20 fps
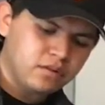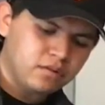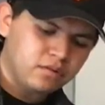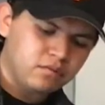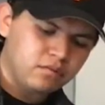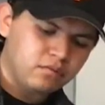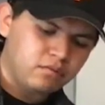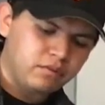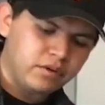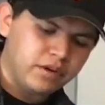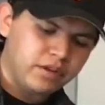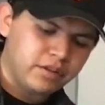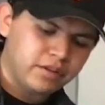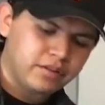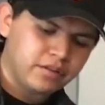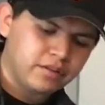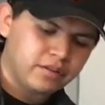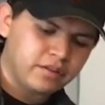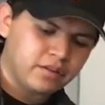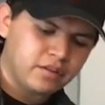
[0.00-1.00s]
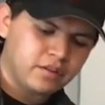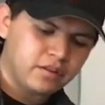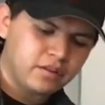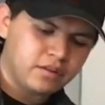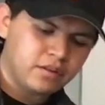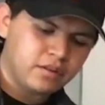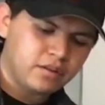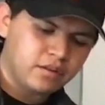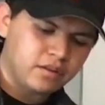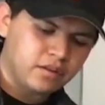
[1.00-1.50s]
with
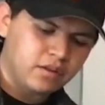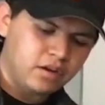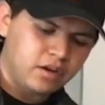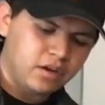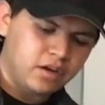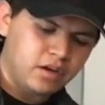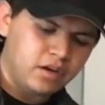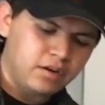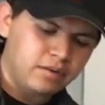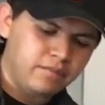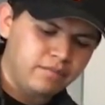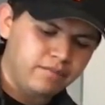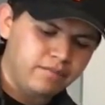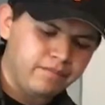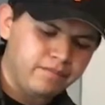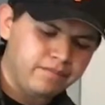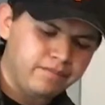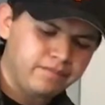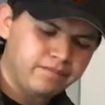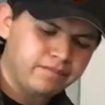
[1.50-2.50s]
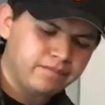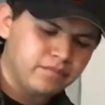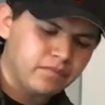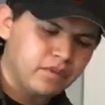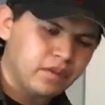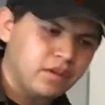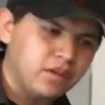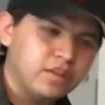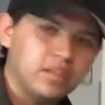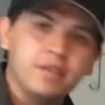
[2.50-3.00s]

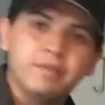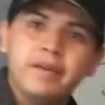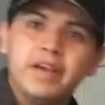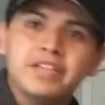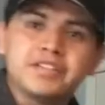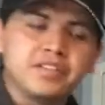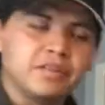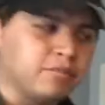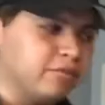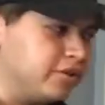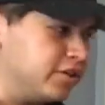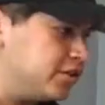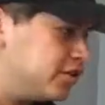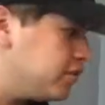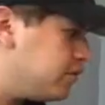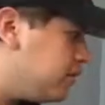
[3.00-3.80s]
the base of the bridge.